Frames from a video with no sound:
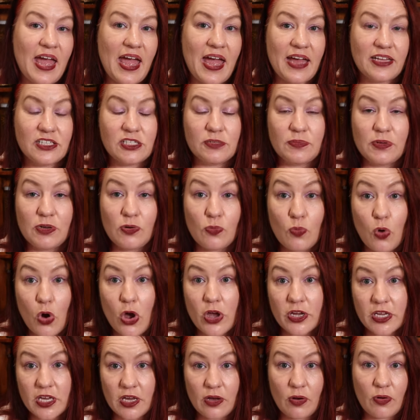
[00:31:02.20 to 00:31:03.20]
and to be
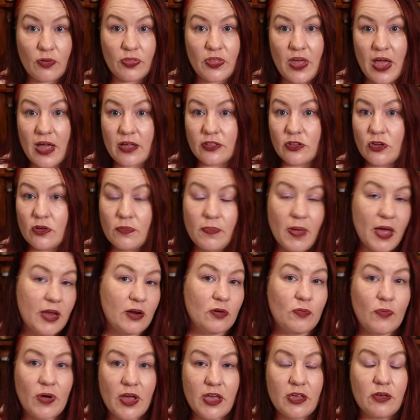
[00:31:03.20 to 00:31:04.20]
working on that no
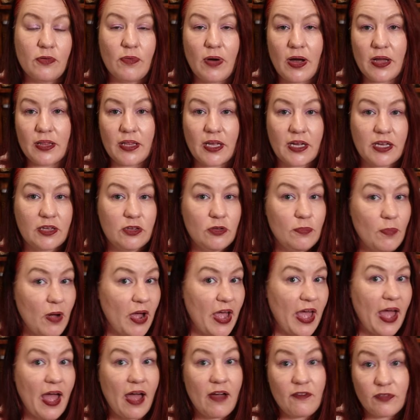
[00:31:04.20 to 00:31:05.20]
matter where you are. Like, you
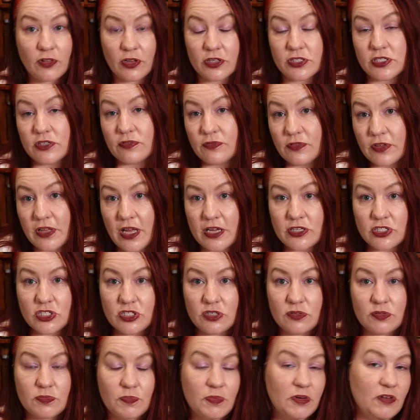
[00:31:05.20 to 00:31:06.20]
might have lots of
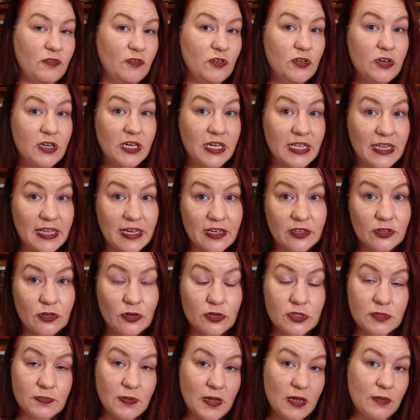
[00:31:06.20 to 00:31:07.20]
relationships, but if you neglect
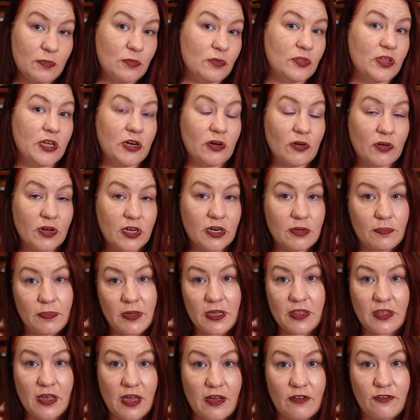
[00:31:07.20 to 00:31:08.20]
those people, they're not going to
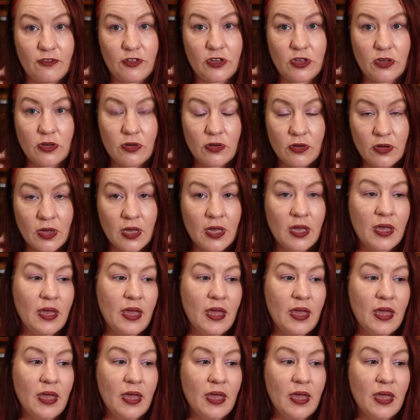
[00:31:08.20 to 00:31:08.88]
be there for you.